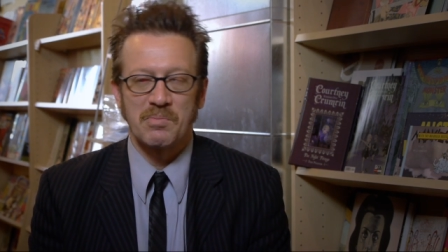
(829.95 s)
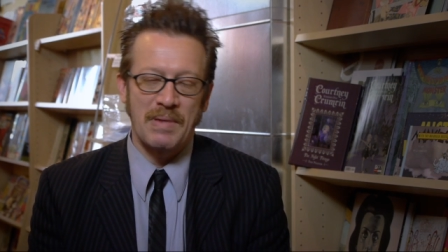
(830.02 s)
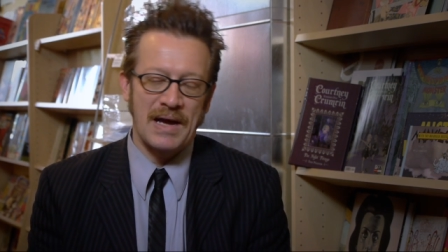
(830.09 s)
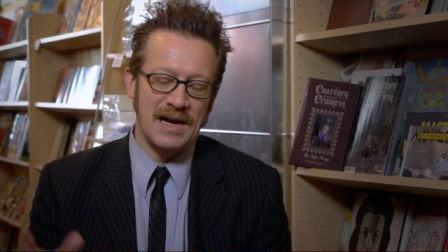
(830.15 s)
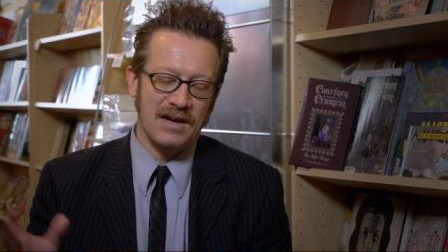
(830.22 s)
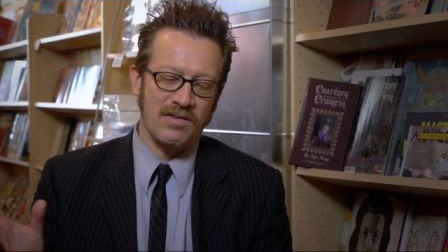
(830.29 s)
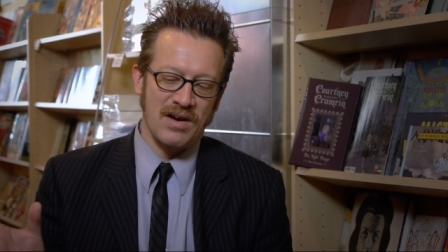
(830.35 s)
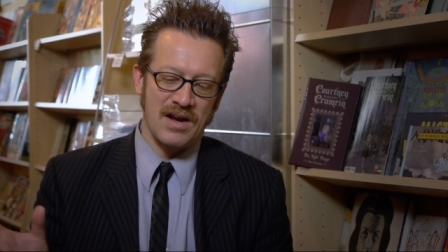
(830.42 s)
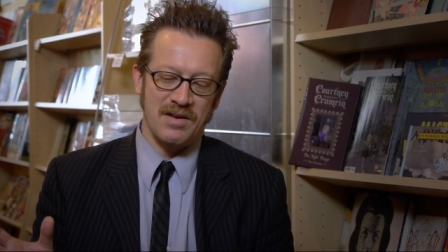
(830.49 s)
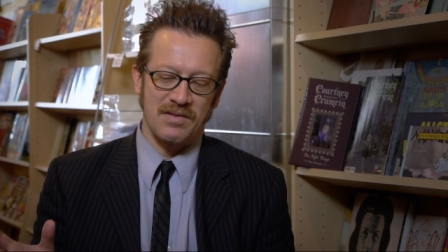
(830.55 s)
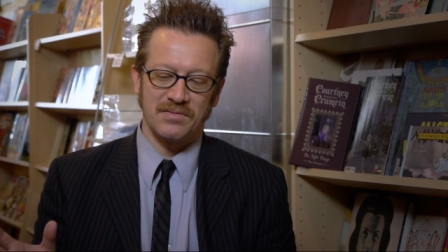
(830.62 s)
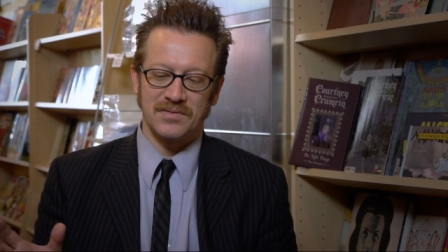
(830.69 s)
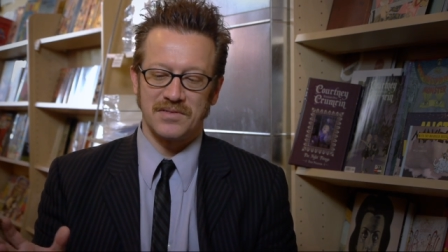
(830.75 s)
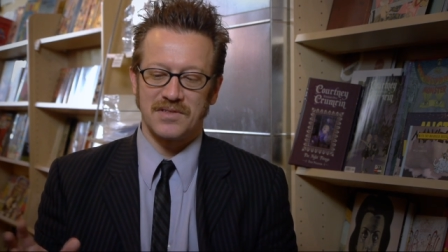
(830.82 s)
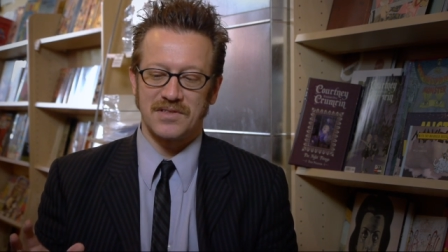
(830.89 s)
your
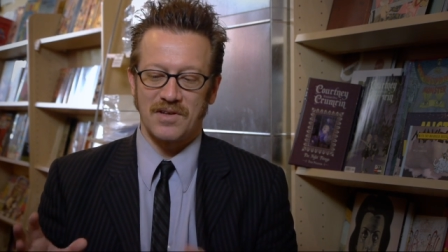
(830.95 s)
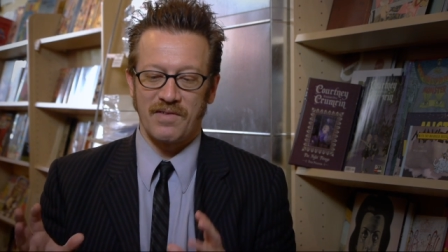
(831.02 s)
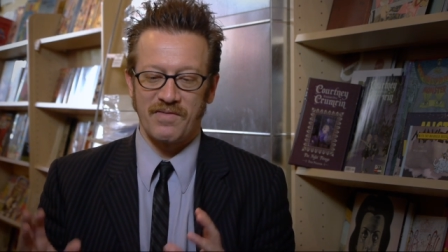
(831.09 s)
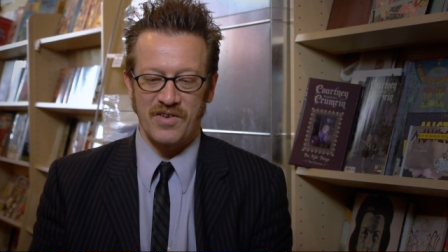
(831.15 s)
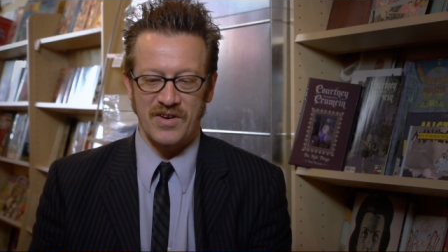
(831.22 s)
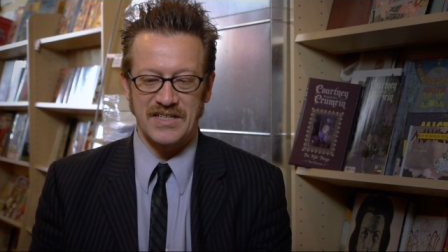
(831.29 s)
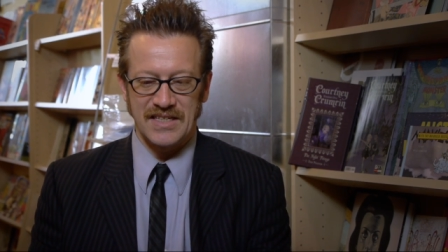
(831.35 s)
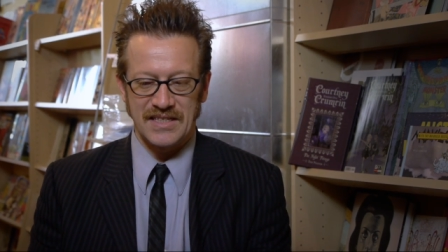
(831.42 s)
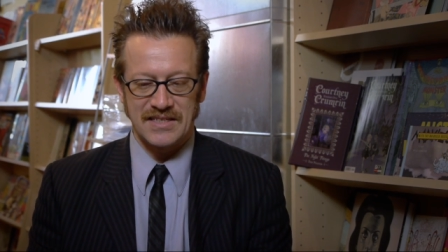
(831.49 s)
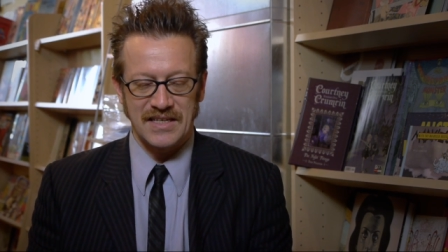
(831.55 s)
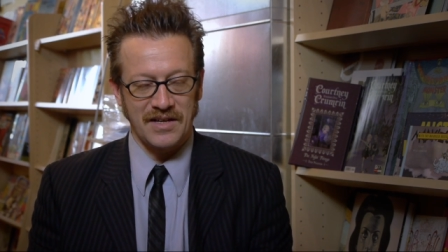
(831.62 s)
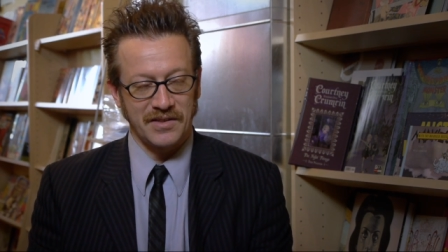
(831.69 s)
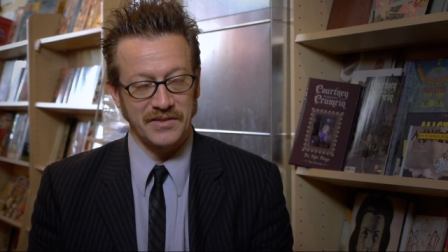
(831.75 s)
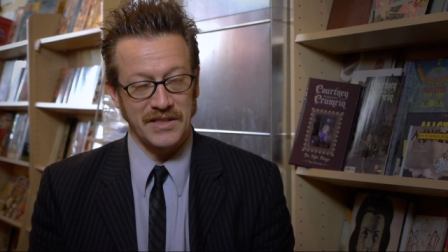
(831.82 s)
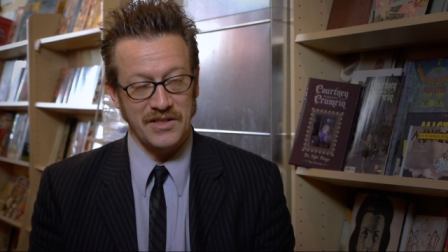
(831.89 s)
backgrounds are very
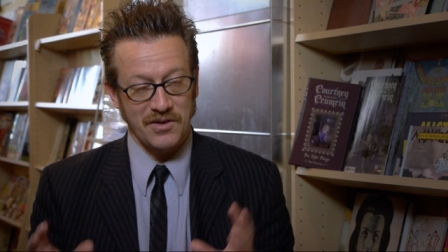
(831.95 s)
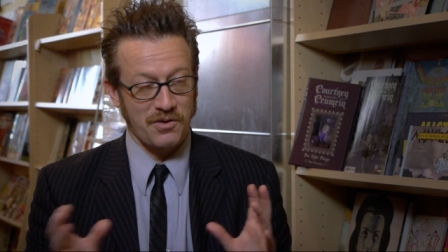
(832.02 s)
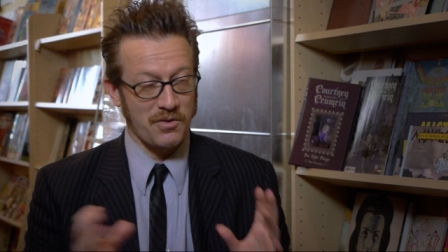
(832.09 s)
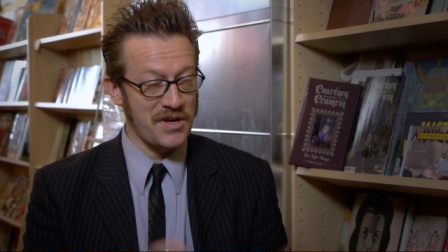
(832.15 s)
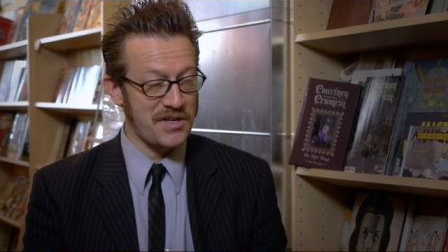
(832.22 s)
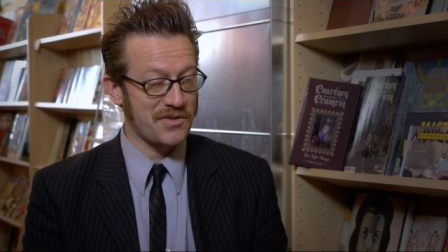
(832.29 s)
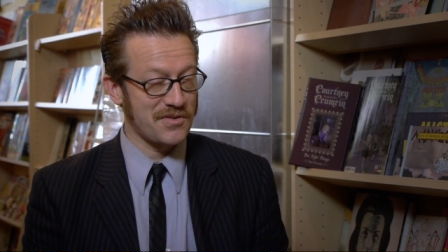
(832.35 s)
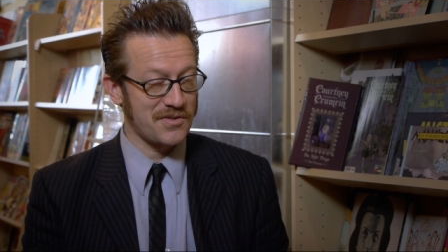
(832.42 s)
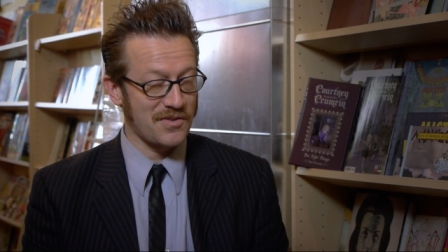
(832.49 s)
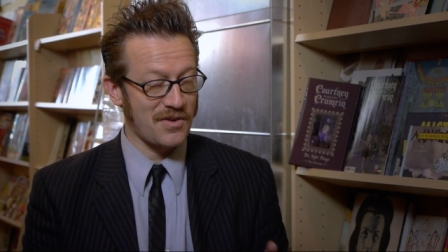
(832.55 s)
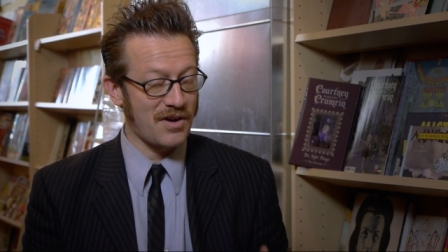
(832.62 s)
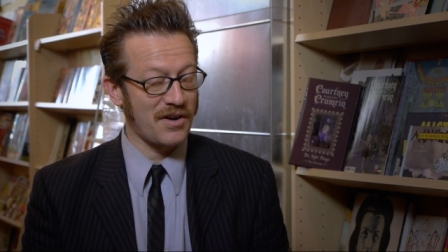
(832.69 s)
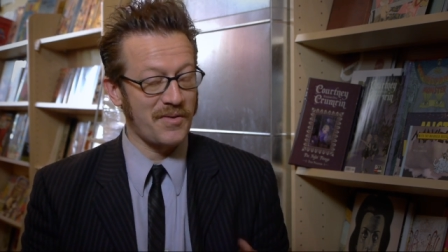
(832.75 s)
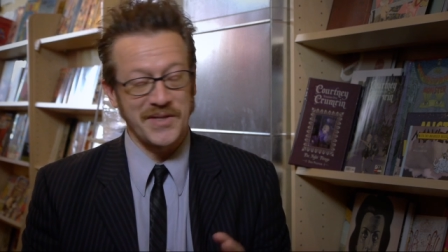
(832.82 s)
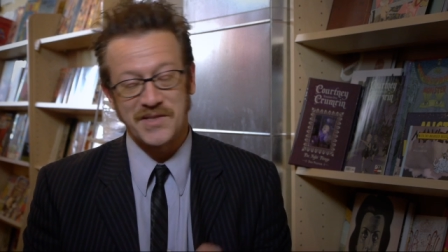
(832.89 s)
detailed and your creatures
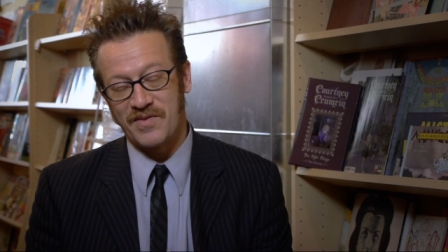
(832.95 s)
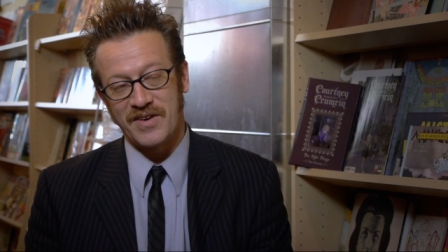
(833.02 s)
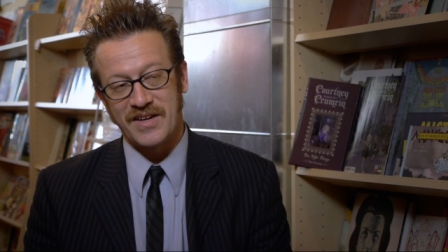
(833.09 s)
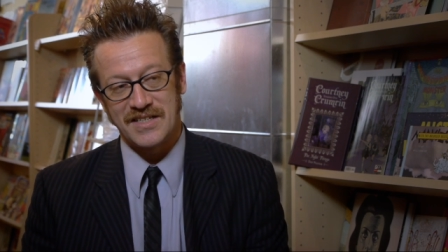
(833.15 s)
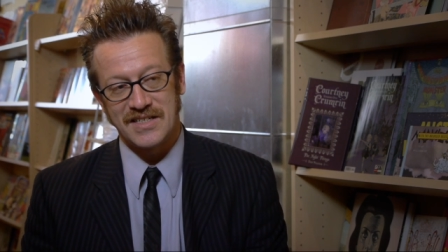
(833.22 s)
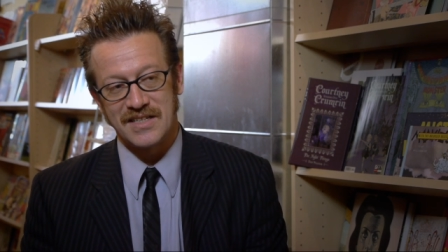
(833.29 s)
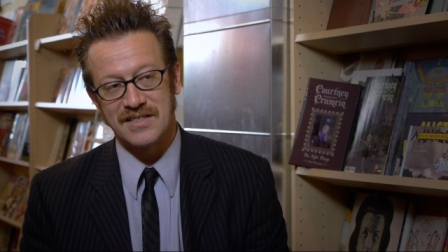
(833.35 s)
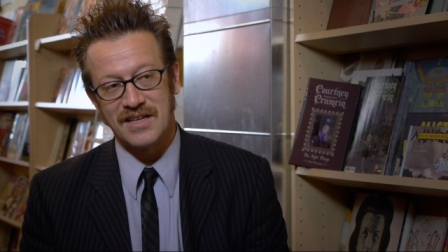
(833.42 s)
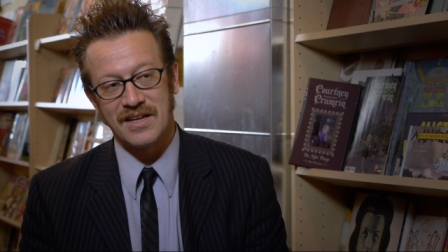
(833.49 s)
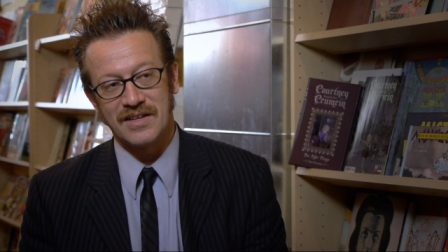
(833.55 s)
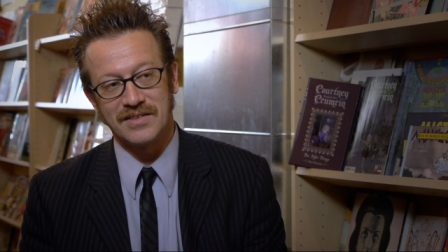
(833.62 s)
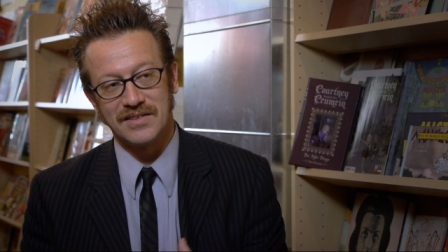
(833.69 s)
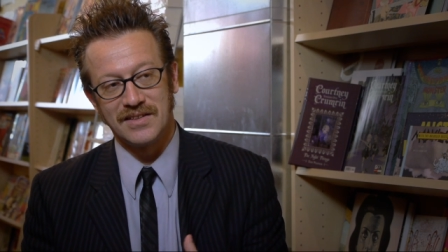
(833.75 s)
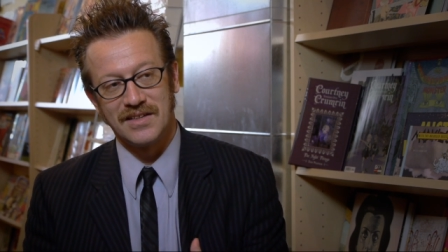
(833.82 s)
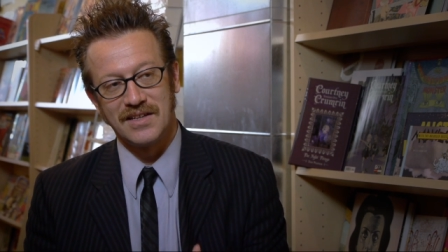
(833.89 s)
are always very
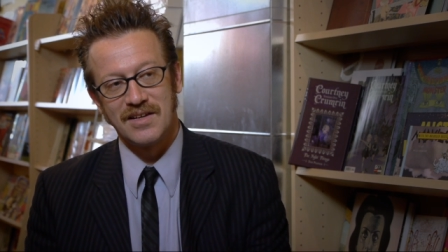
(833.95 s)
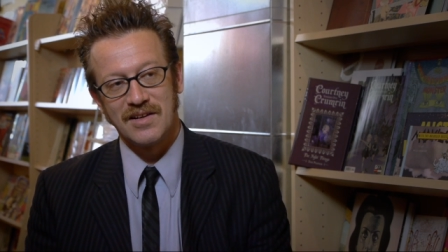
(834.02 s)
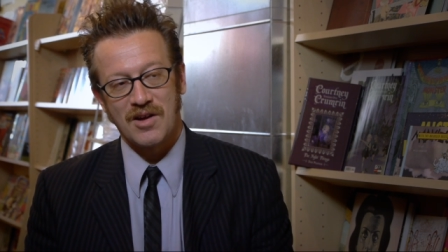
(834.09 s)
detailed,